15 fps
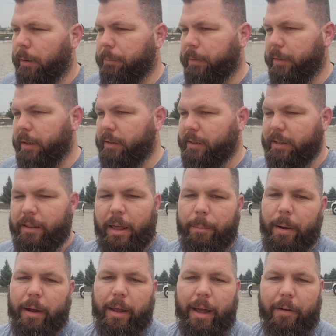They said they
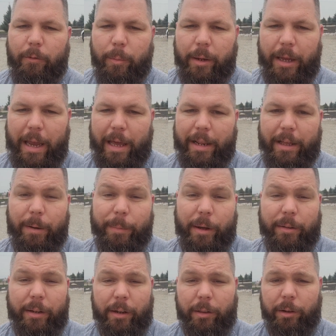might have a mechanic come out
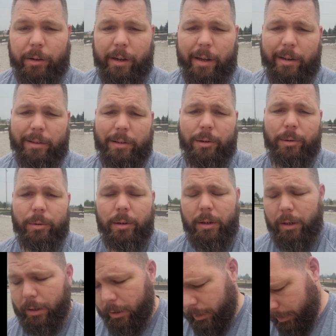and take a look at it too.
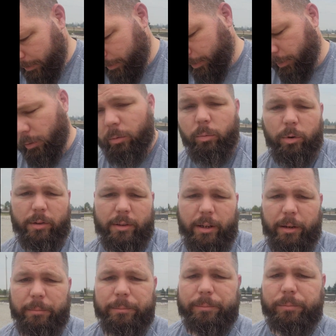So we'll
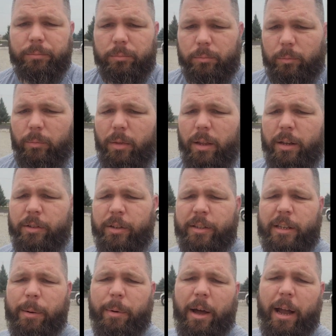see. As you can
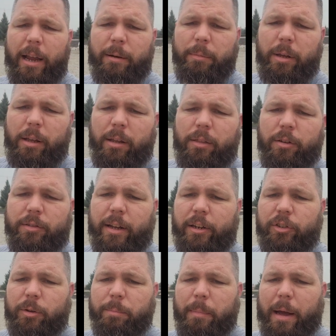see behind me, there's
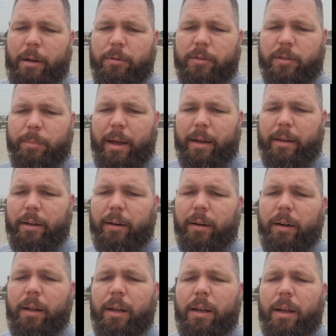actually mountains back here.
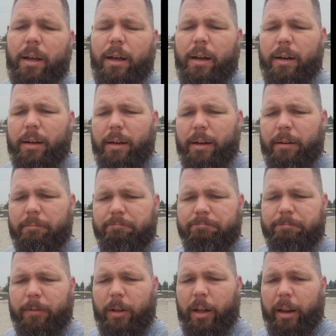
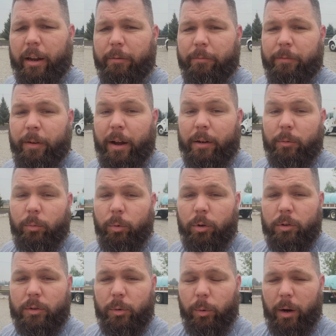In fact, we're
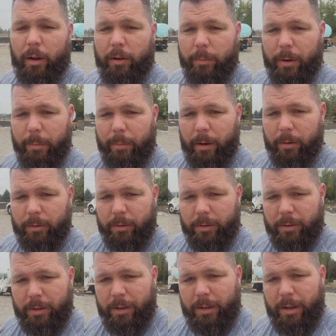surrounded by
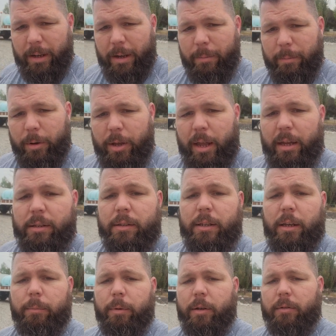mountains, but you can't see
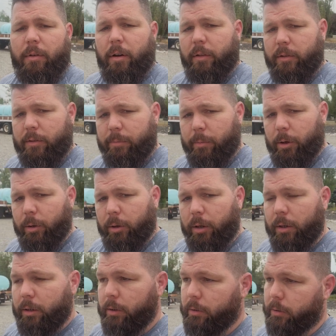them because of all the smoke.
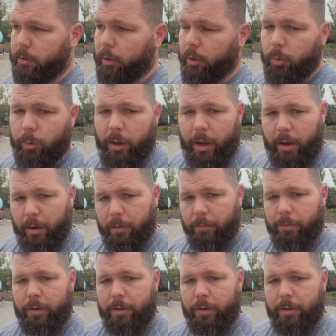So we have